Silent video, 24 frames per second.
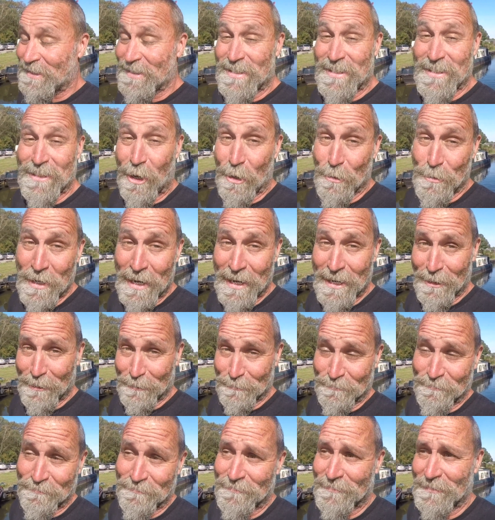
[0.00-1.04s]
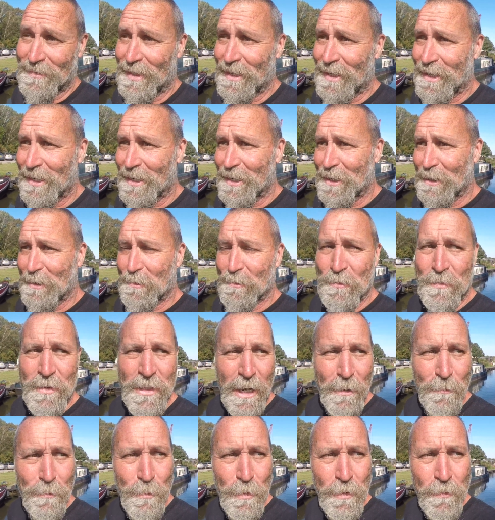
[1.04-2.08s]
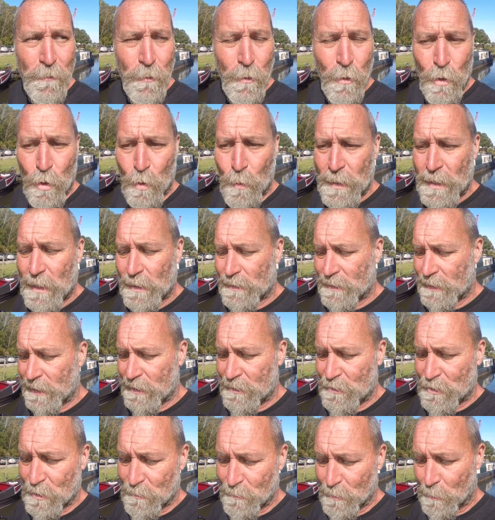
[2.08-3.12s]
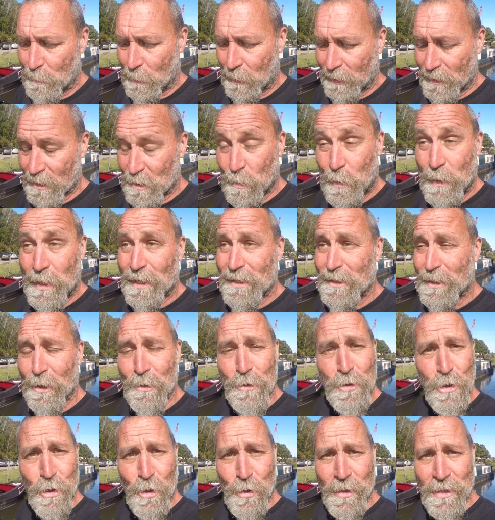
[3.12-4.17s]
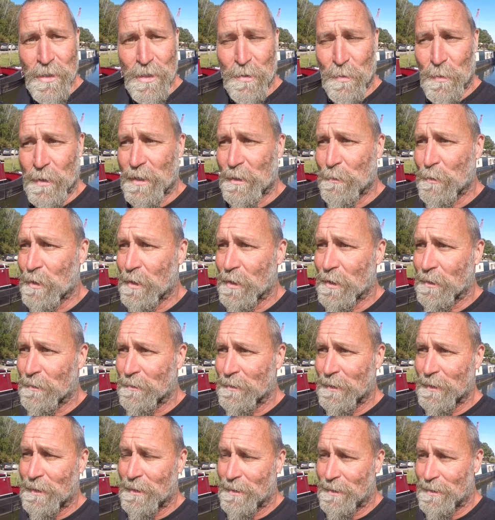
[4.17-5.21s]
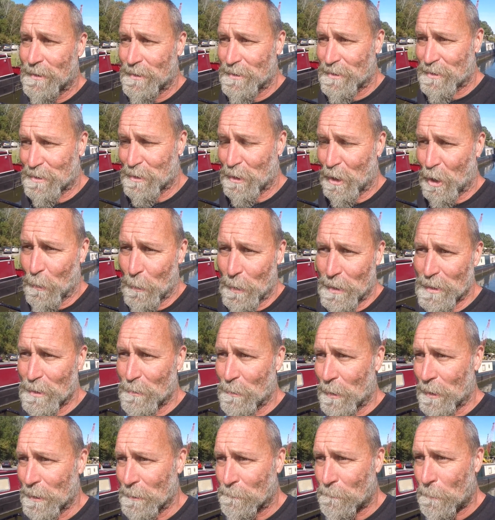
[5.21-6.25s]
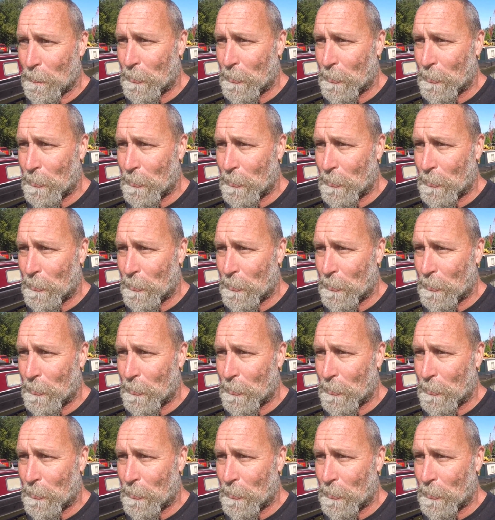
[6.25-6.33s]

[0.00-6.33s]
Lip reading: slow down. Now, before we had the engine replaced, we had no choice, we were slow anyway.